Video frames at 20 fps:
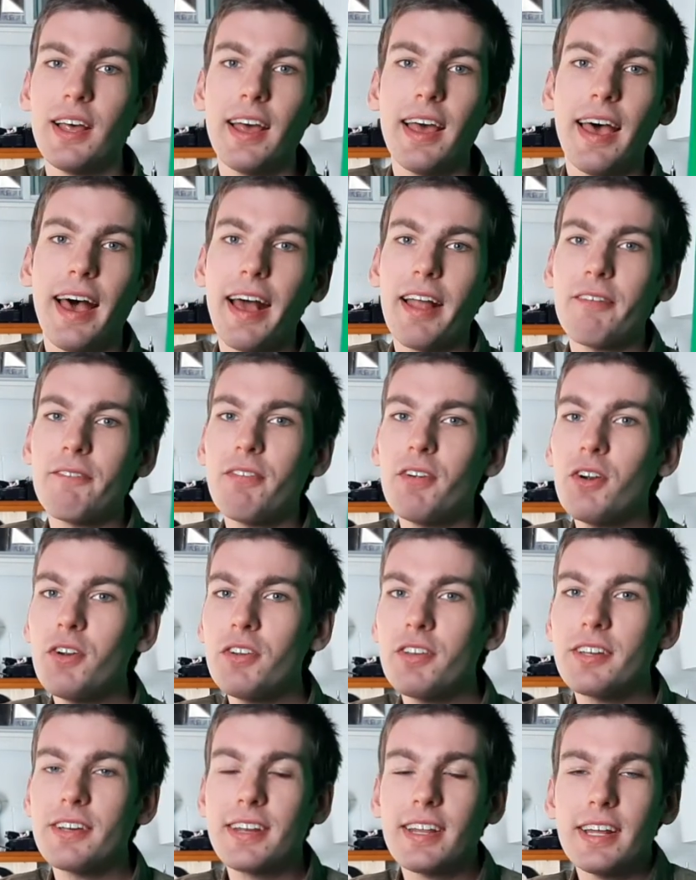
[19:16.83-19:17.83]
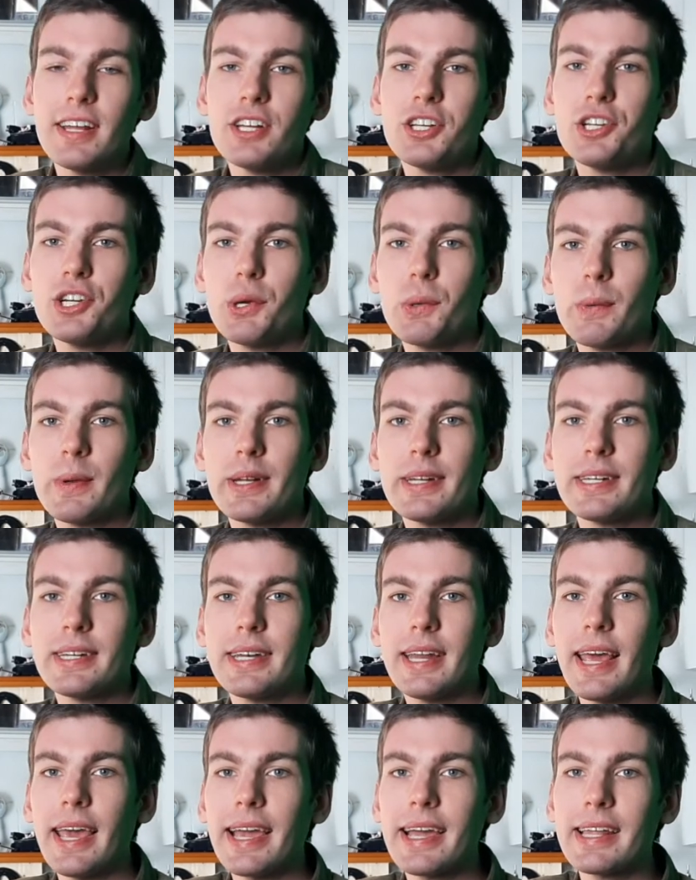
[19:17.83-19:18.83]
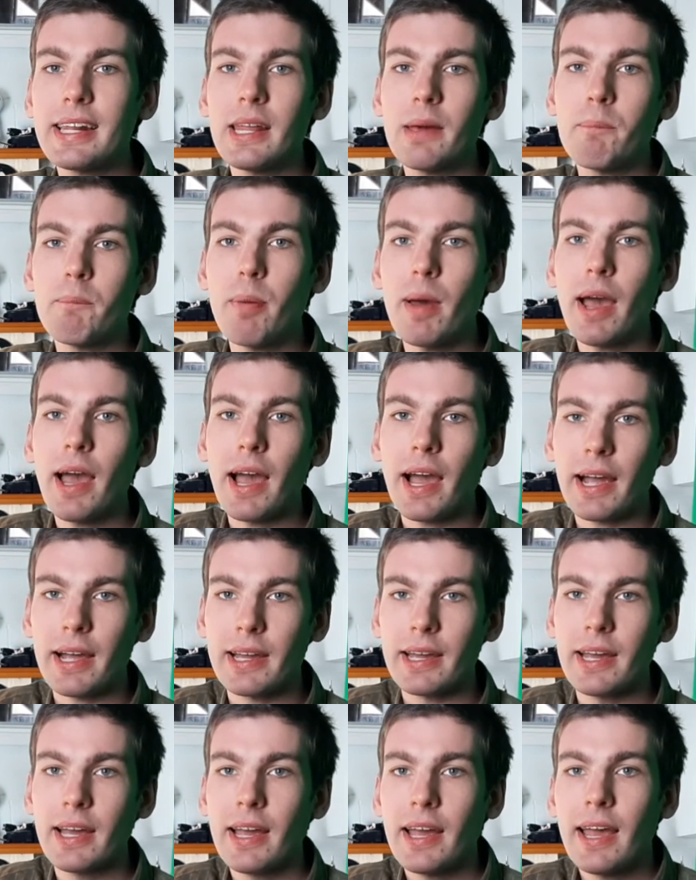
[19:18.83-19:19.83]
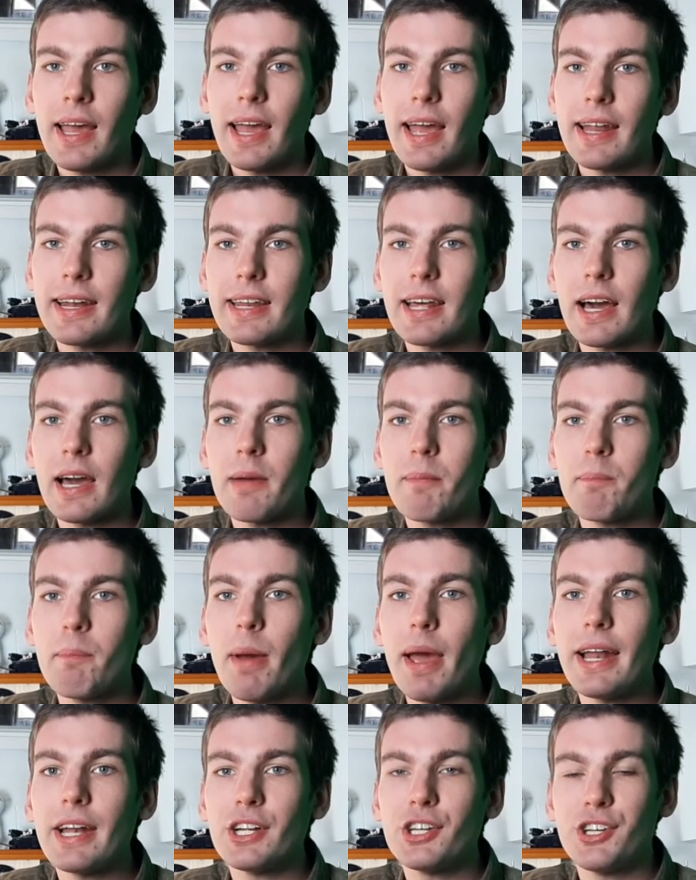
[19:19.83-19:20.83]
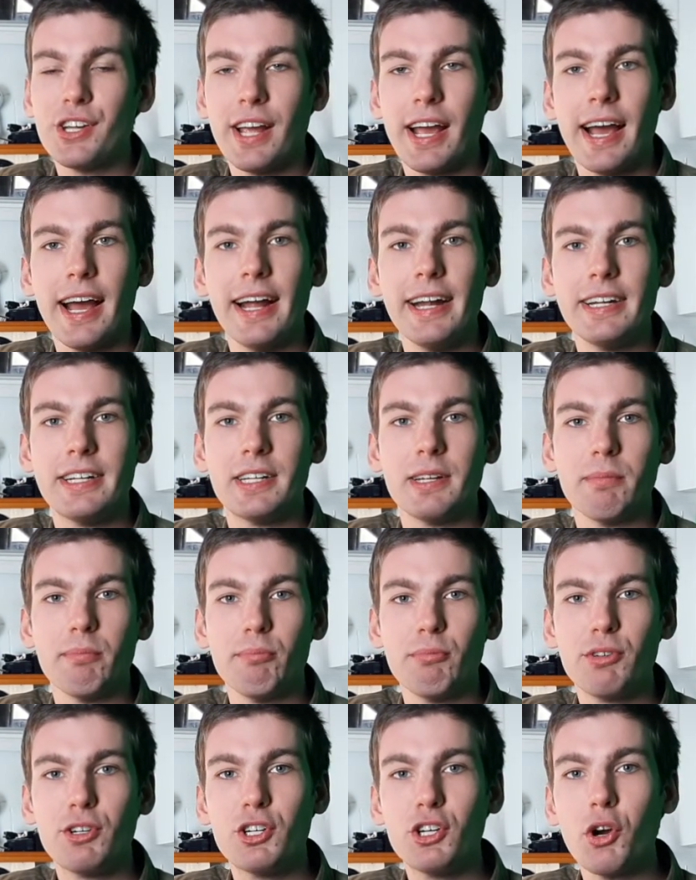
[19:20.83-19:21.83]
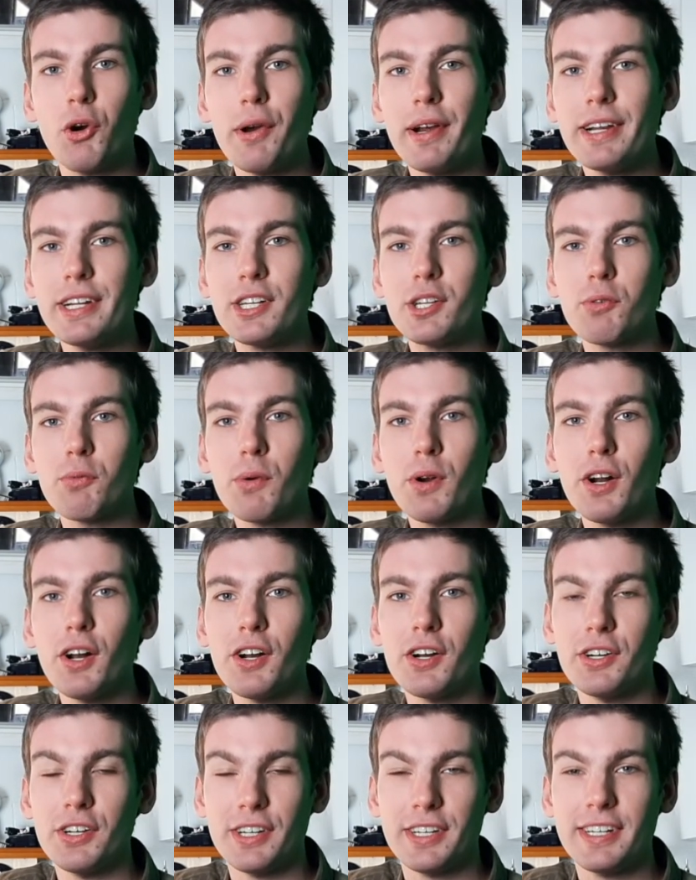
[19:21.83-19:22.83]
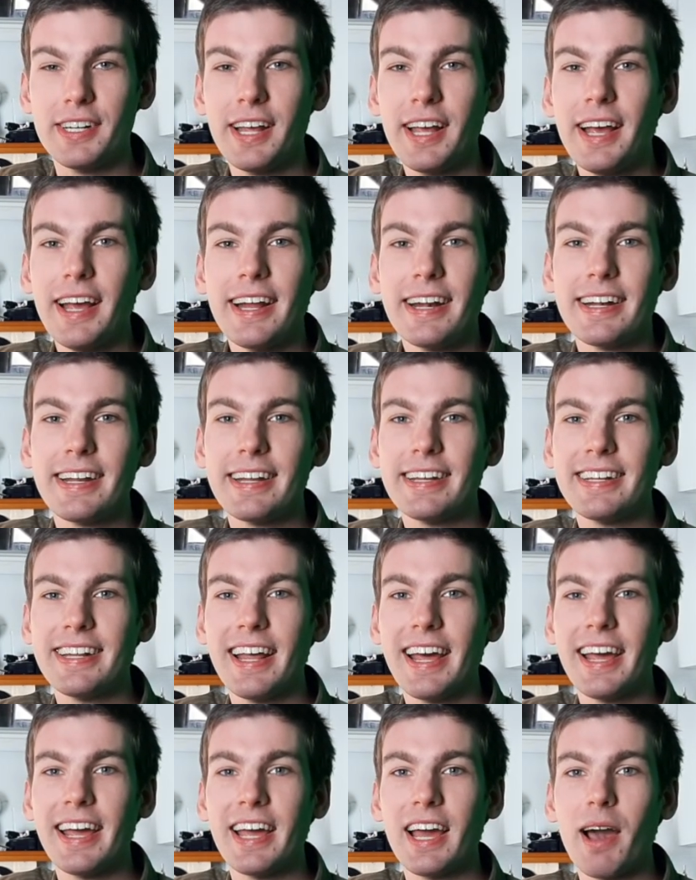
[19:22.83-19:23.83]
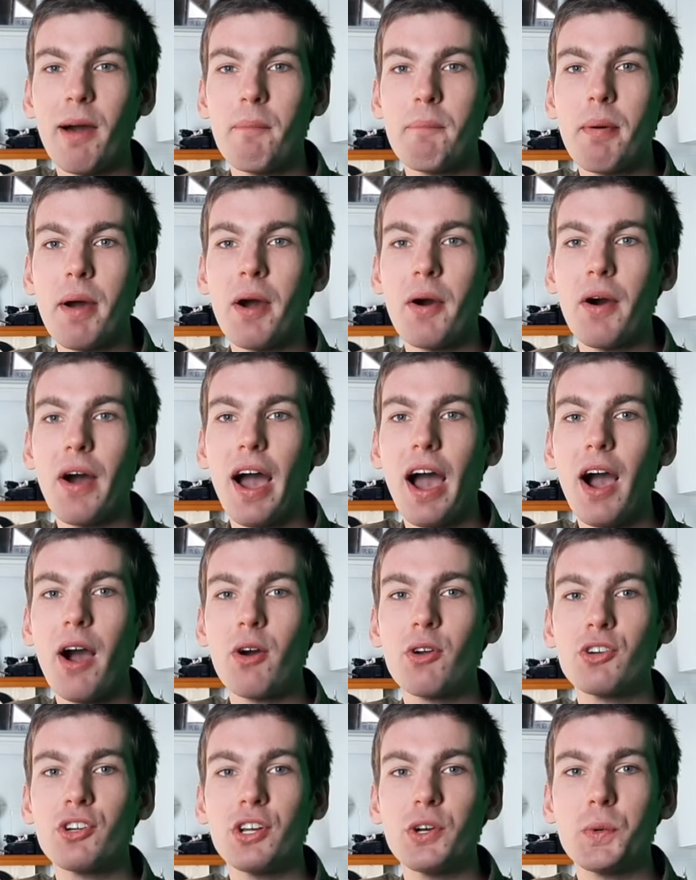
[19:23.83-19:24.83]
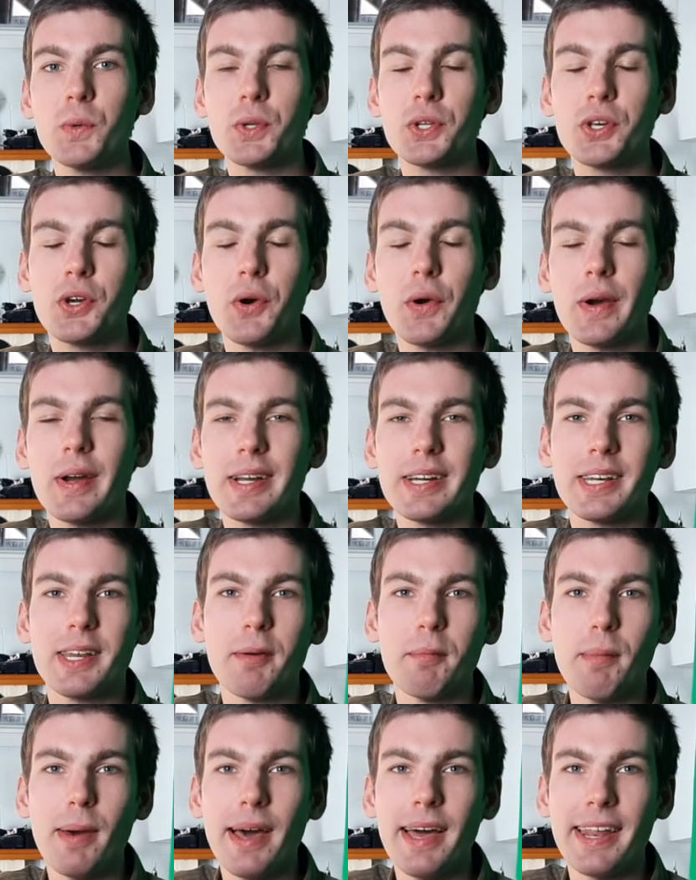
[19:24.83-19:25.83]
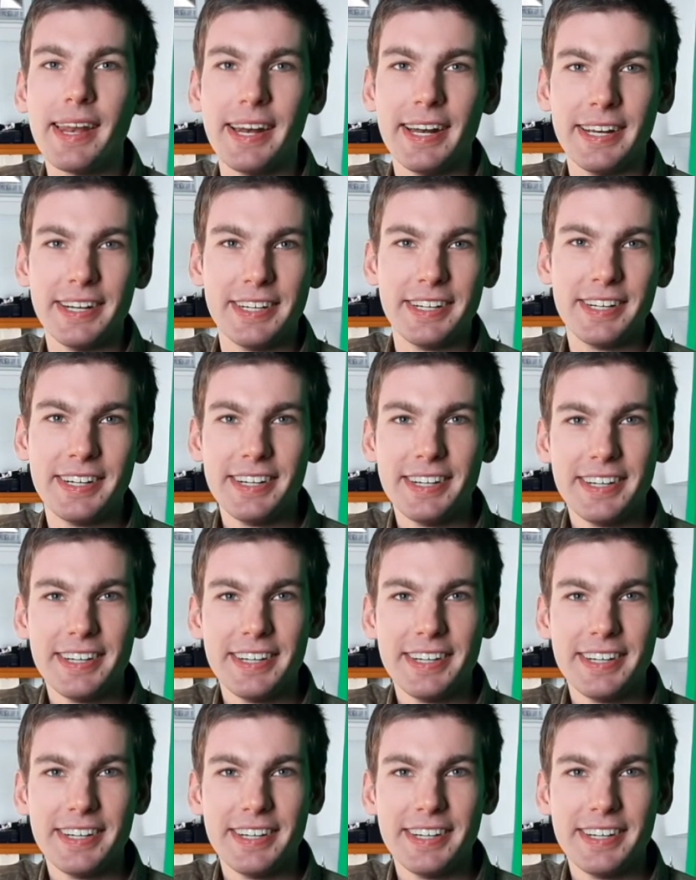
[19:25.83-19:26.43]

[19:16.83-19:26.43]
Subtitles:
At first, she was taken aback, and I bet she had some choice words to say about how she was going to manage.